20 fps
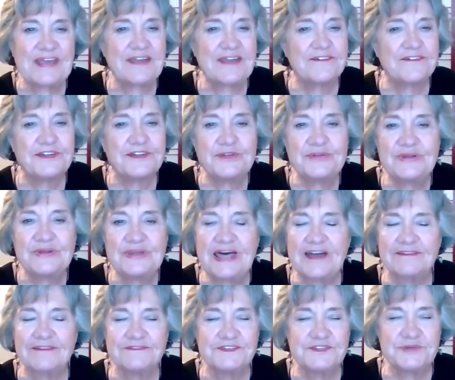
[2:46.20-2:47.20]
Whatever you
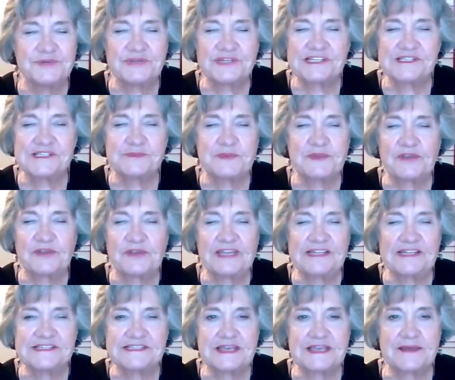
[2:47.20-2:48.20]
love to
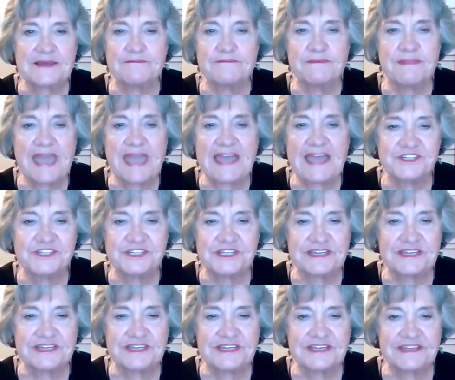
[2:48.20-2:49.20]
experience,
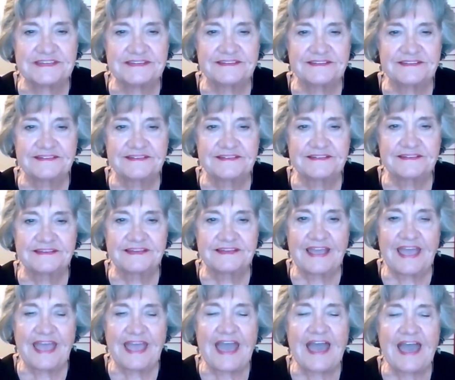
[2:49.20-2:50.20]
imagine it.
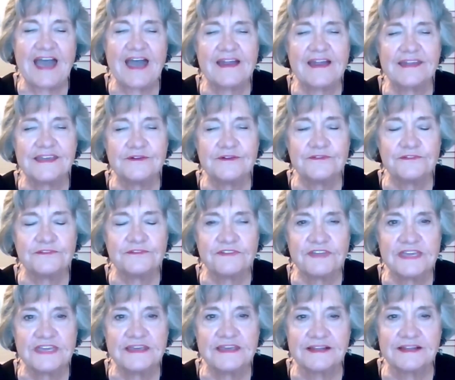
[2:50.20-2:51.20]
How do you
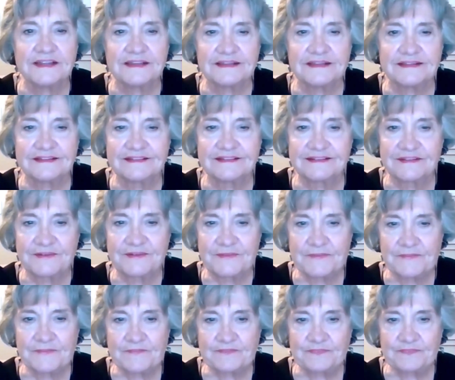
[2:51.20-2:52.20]
feel?
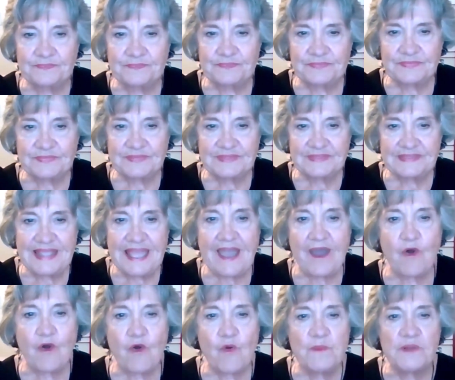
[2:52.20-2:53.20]

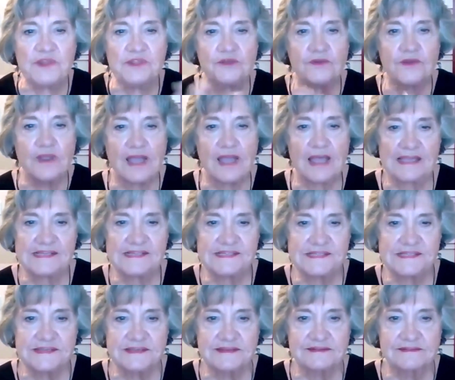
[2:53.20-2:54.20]
Now open your
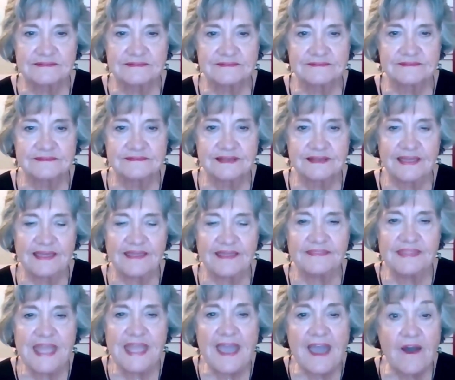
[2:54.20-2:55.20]
eyes
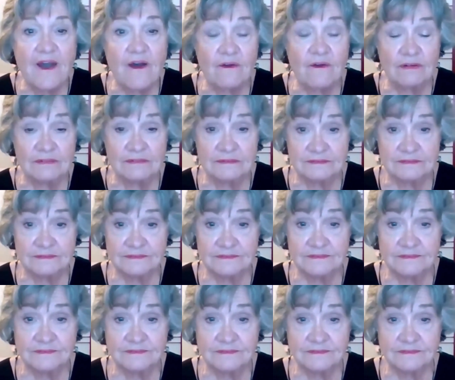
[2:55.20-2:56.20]
and now
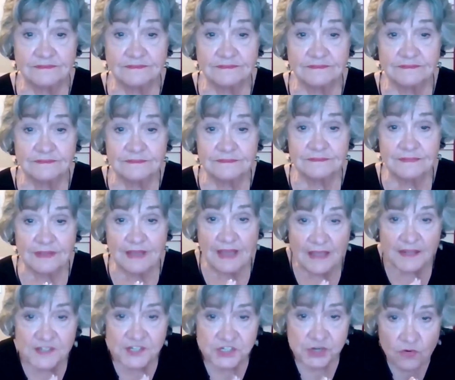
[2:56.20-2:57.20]

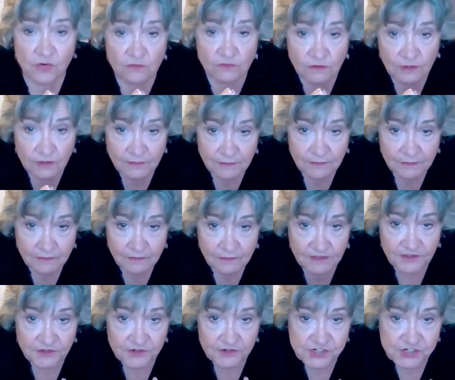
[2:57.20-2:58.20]
hunch over
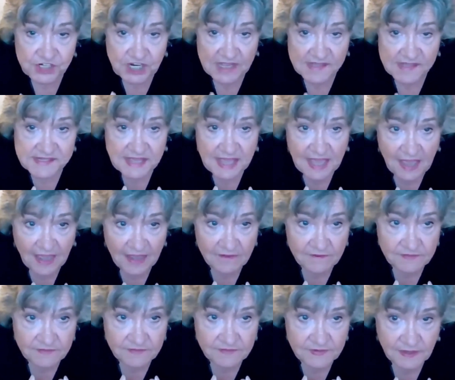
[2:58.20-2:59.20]
with your chest
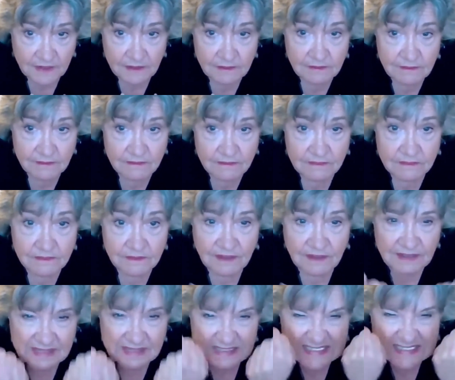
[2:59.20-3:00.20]
caved in.
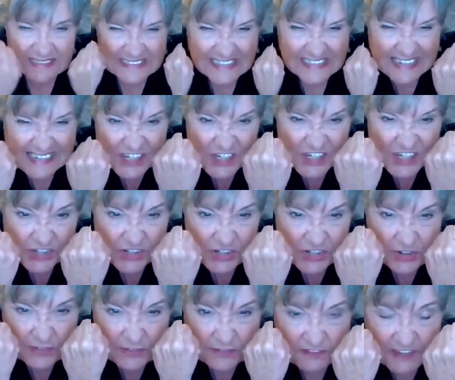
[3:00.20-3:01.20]

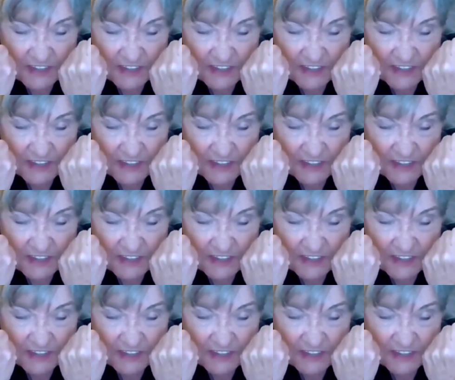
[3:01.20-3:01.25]
Clench